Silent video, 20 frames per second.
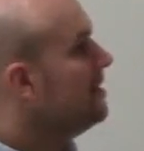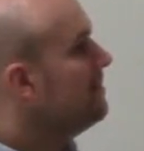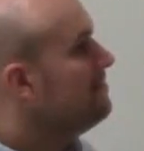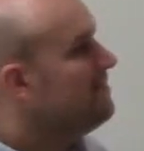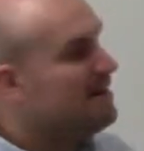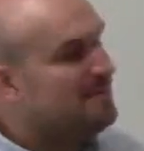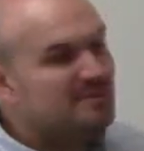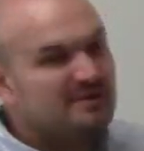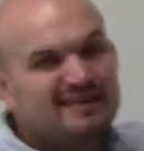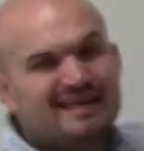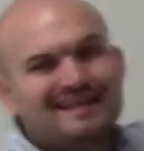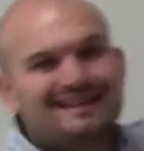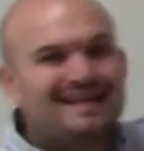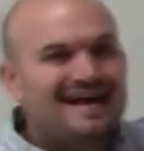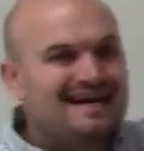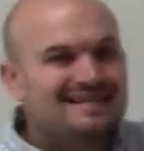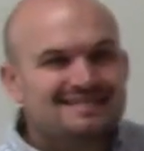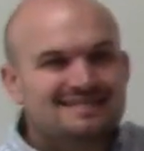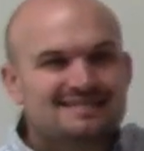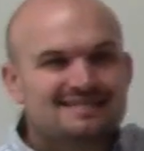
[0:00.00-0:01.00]
Remember in that
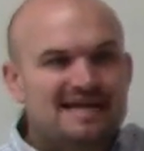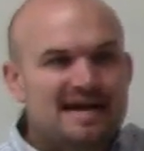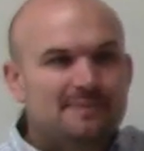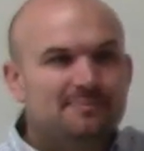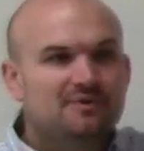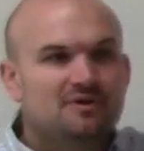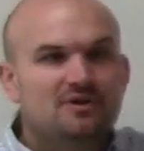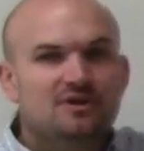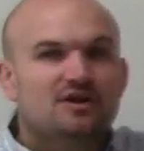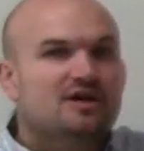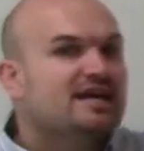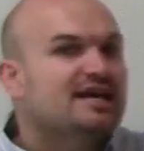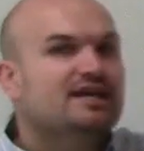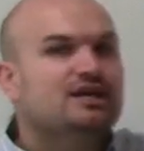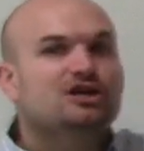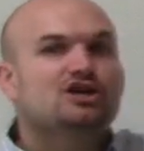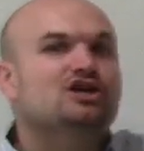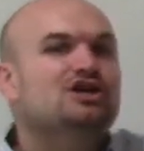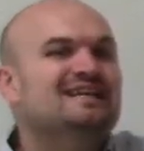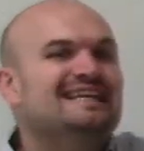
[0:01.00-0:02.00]
last example,
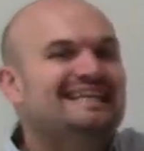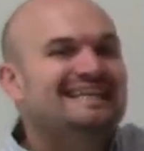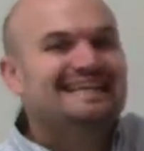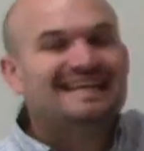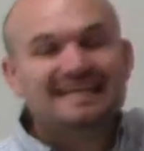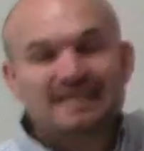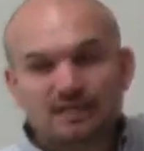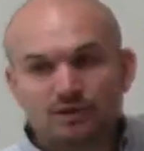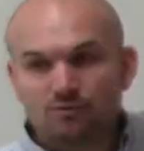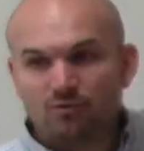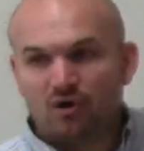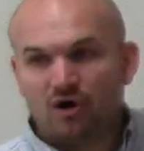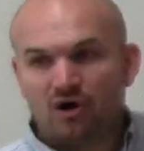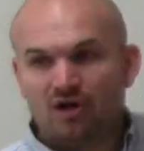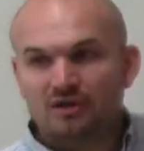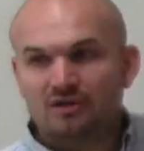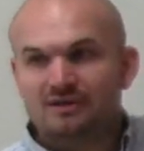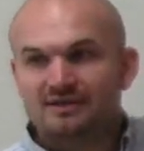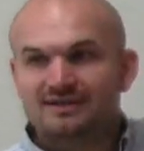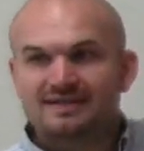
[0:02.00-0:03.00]
it couldn't
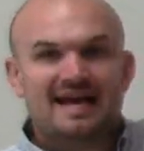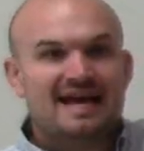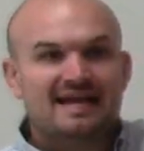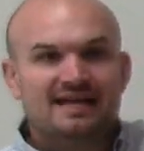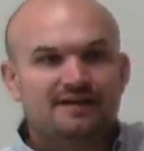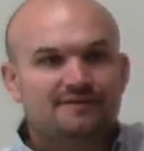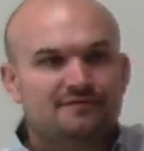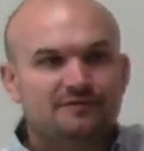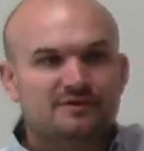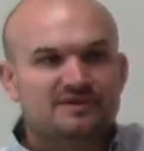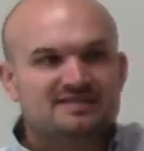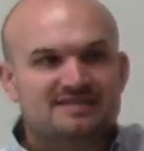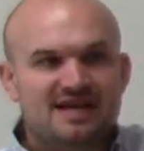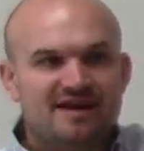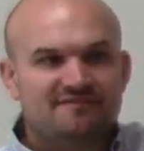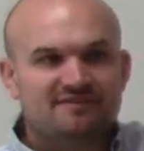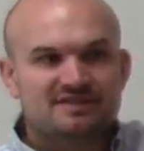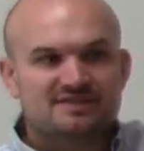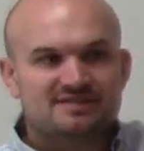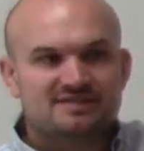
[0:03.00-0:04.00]
equal negative 3
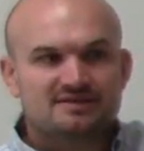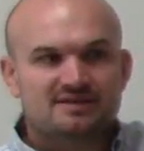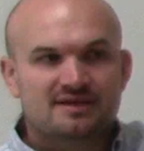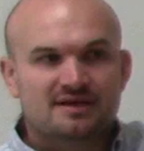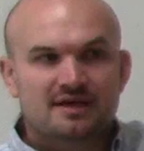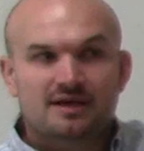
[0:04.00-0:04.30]
sevenths.